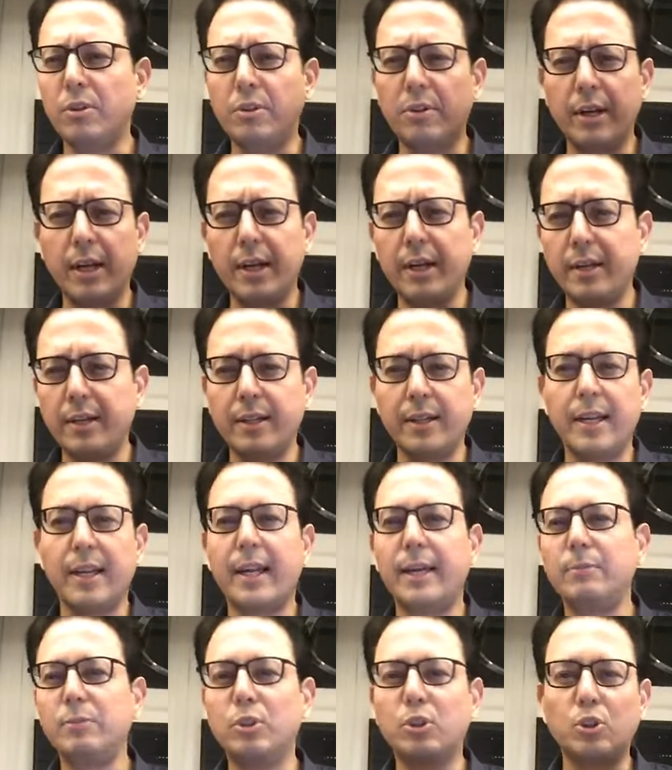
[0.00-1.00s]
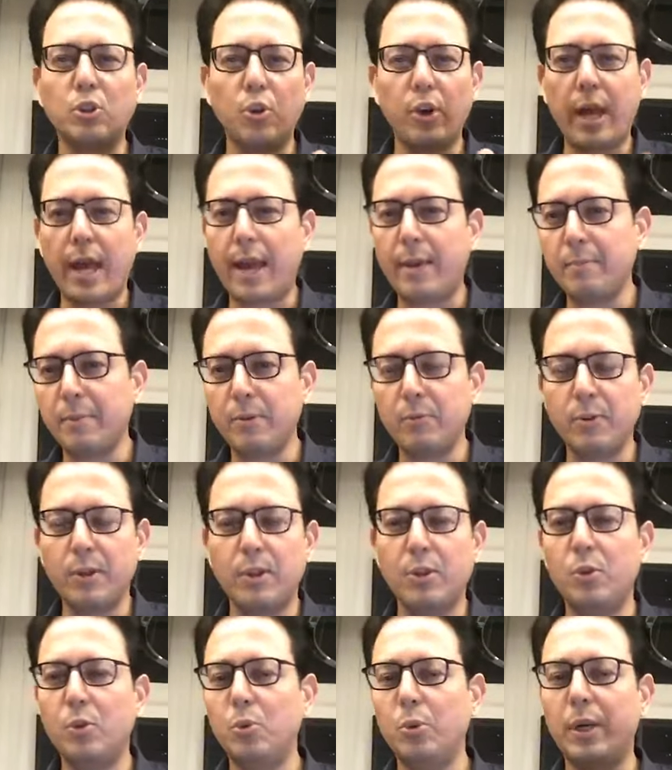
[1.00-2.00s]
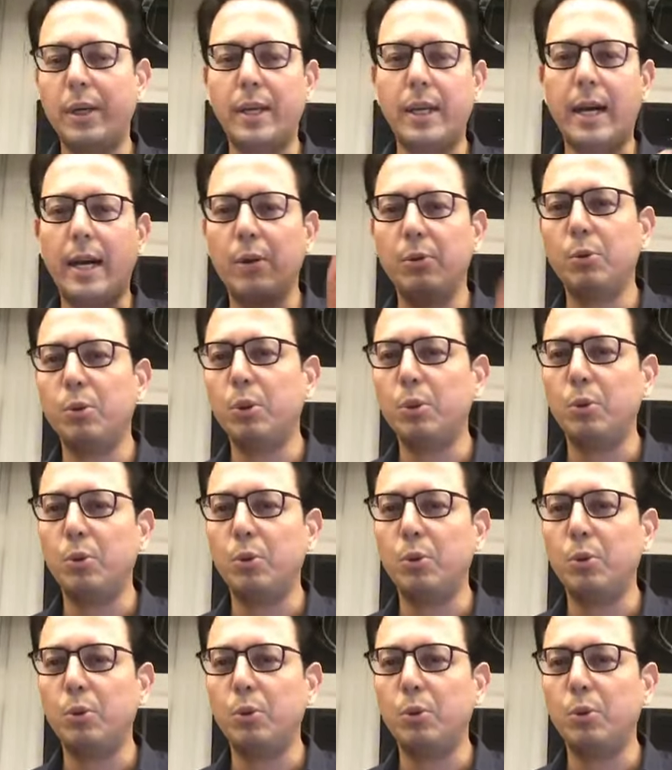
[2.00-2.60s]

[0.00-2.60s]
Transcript: great and i'm so happy with you and how you're